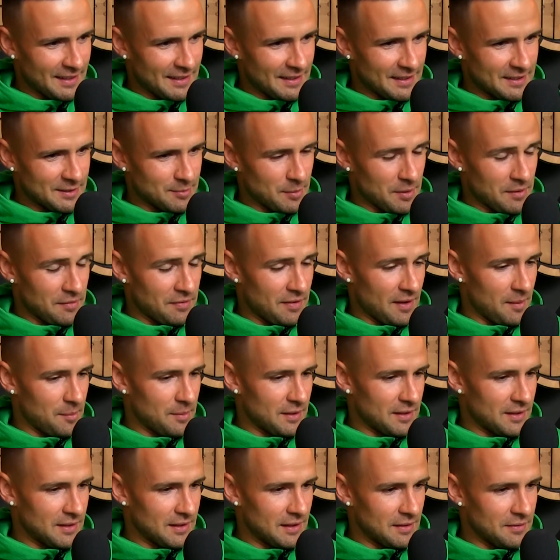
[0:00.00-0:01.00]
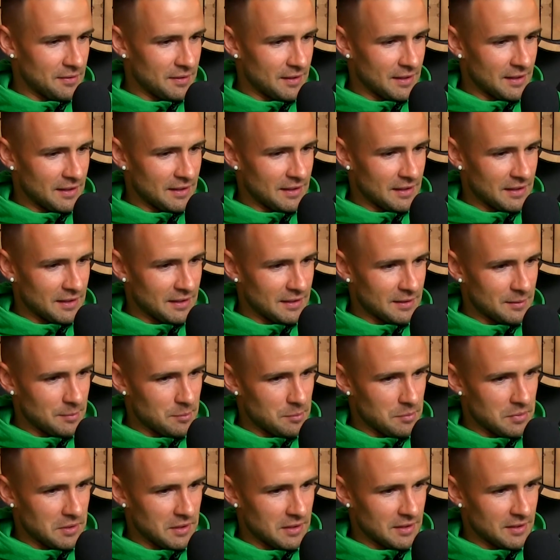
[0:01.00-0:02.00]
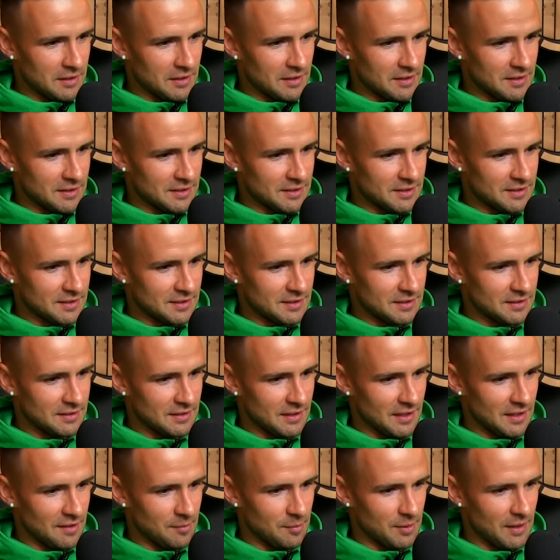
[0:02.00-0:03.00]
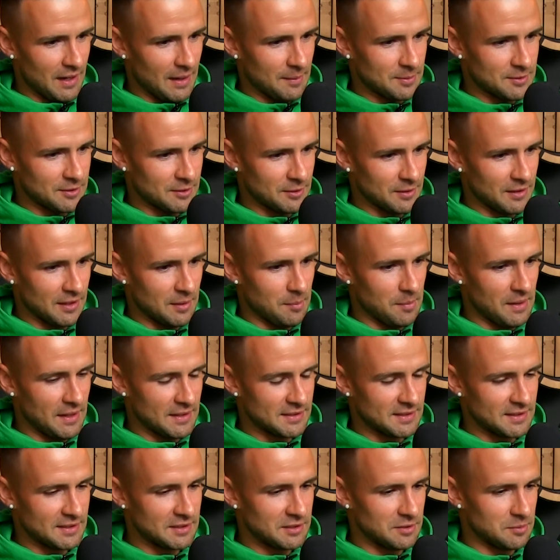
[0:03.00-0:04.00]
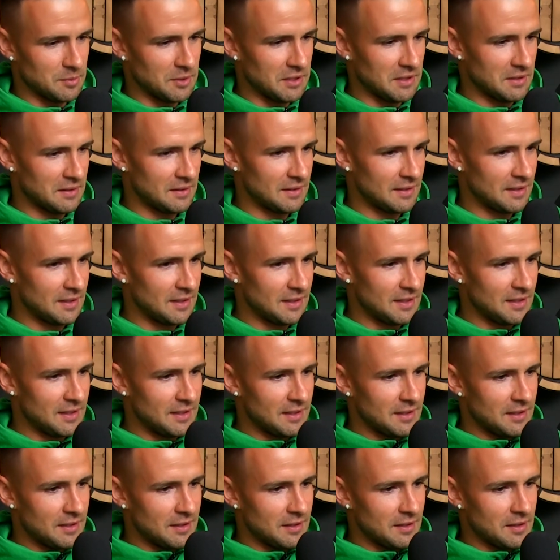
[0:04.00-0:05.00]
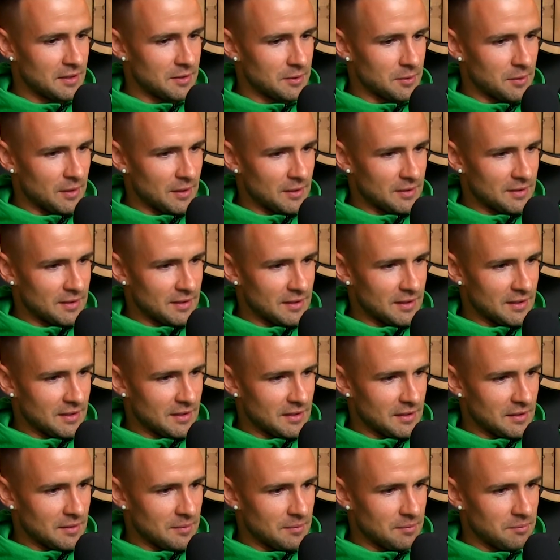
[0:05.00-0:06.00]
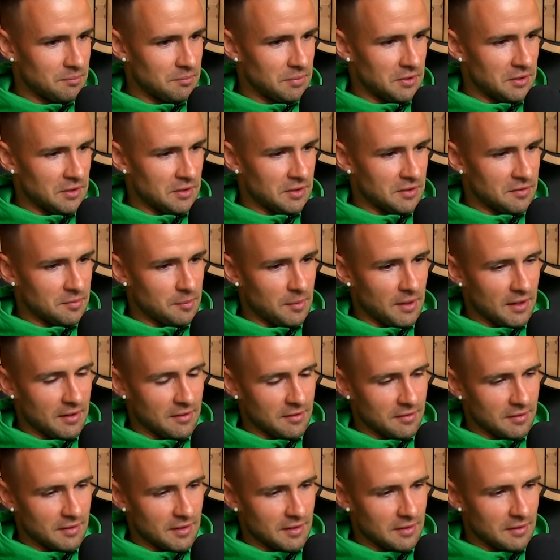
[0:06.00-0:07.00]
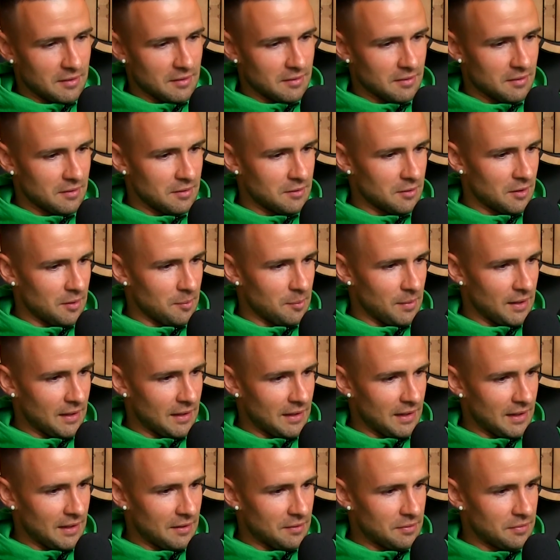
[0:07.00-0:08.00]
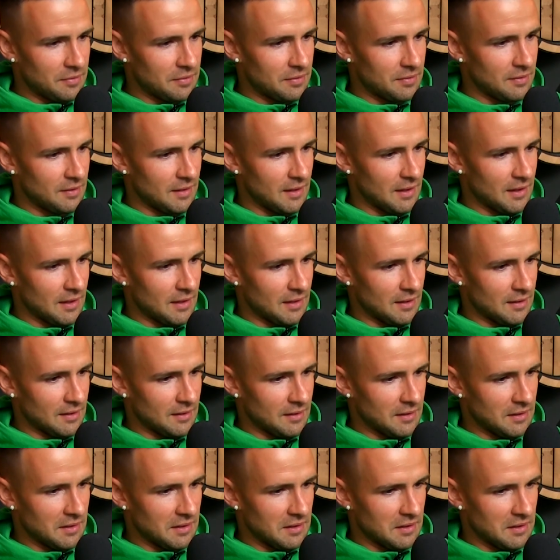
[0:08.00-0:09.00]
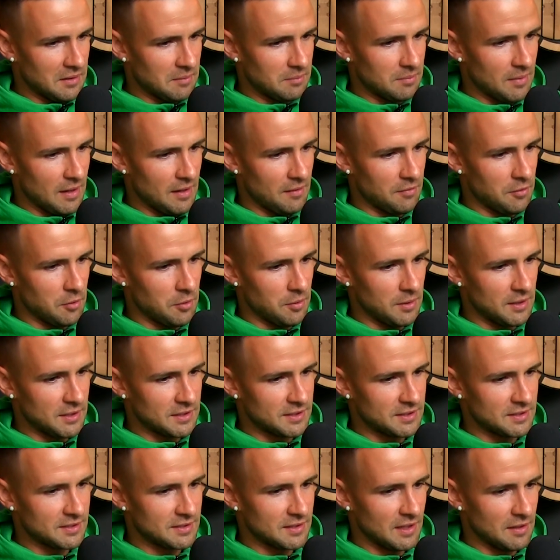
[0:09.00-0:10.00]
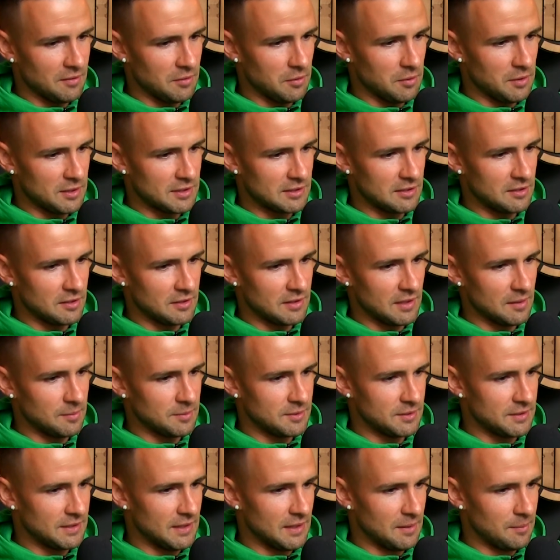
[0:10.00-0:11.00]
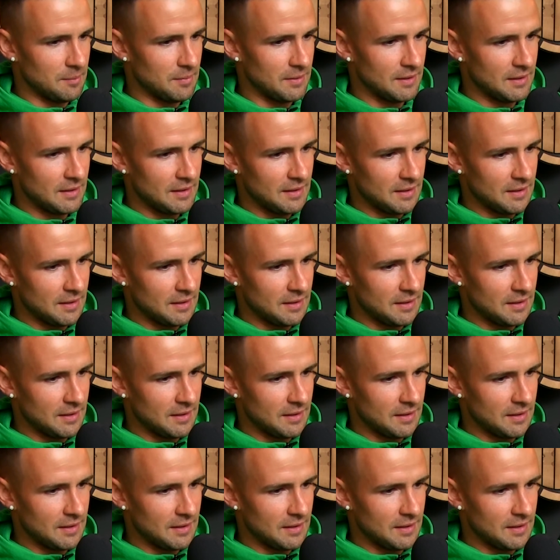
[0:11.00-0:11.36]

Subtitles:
is my family, definitely, because they have been absolutely amazing to me throughout the period of my career, throughout my life, and I've always looked up to them